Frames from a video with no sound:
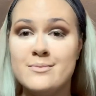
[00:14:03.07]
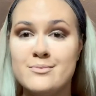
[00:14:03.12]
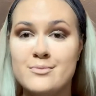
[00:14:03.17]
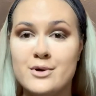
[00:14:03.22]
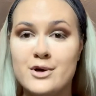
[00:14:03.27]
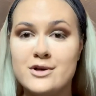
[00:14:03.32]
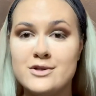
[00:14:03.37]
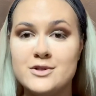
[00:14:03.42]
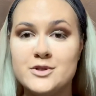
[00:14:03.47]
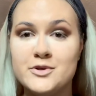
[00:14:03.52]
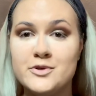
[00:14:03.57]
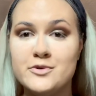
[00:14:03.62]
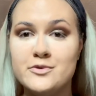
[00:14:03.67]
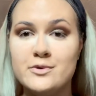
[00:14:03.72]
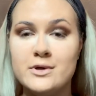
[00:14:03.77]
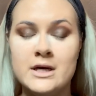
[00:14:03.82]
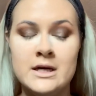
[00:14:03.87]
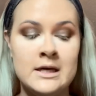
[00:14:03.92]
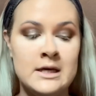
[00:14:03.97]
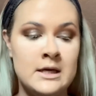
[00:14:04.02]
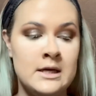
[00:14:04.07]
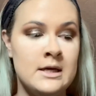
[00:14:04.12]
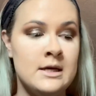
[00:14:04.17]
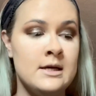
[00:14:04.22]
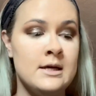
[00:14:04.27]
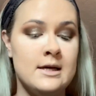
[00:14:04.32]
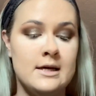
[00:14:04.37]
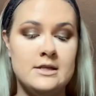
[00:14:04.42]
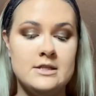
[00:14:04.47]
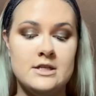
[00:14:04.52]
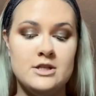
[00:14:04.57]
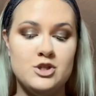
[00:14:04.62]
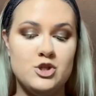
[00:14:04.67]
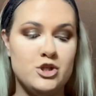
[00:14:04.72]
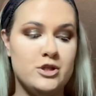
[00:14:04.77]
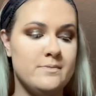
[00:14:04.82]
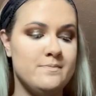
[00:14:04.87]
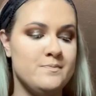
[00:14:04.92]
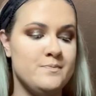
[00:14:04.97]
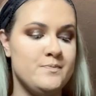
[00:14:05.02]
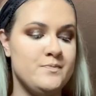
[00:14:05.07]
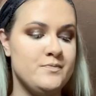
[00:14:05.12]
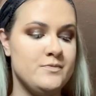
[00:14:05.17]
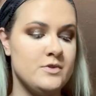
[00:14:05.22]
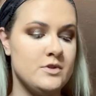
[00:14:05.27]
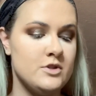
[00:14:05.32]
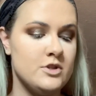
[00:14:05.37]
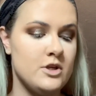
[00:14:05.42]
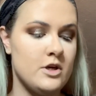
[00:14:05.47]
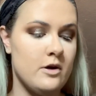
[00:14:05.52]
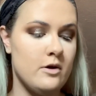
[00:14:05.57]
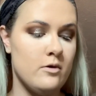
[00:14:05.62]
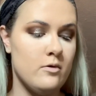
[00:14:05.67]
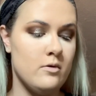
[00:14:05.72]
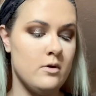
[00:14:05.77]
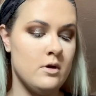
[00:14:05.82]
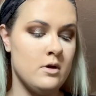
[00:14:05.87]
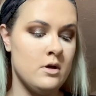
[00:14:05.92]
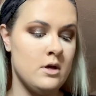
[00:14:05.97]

brought to attention. So